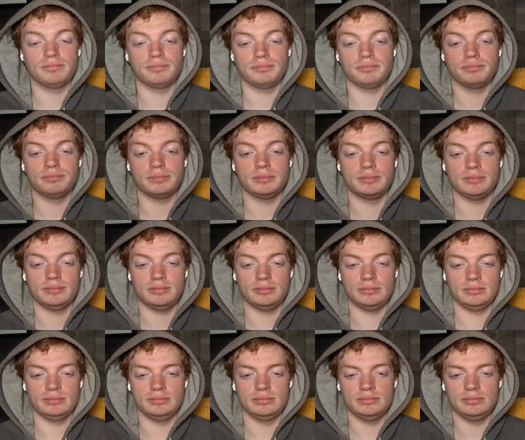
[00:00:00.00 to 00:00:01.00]

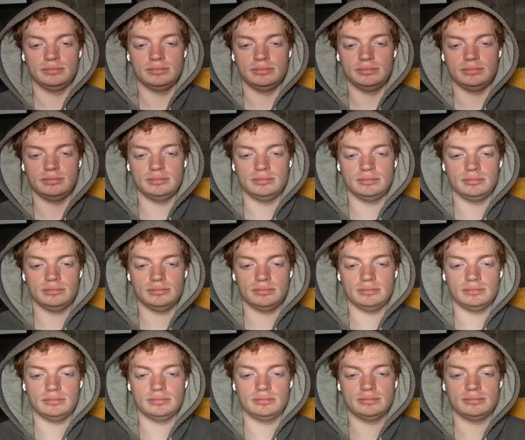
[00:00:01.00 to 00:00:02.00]

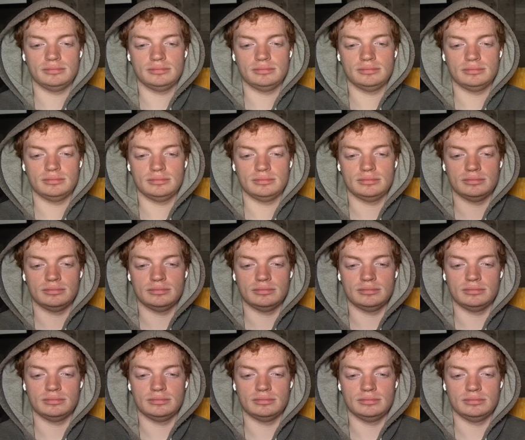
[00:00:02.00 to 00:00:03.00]

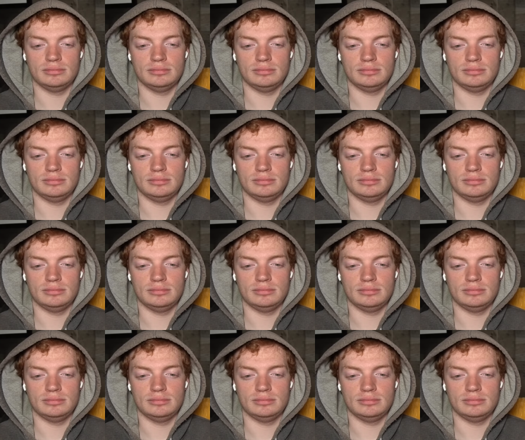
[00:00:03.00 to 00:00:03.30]
Nothing is said.